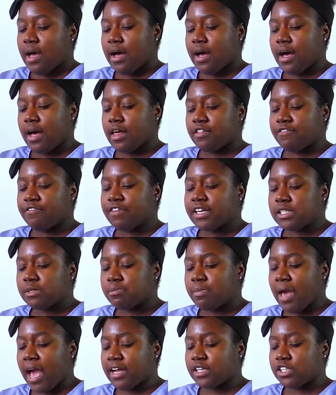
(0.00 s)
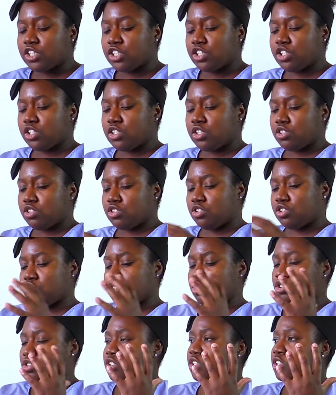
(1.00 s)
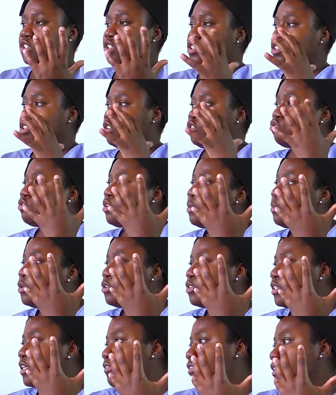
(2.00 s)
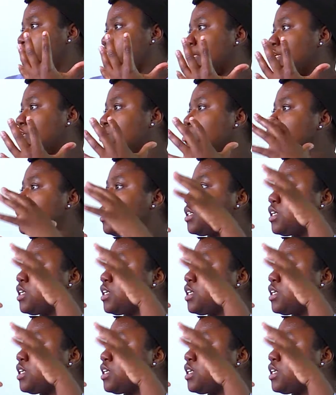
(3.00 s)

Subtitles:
The vest back just distributes everything, so it's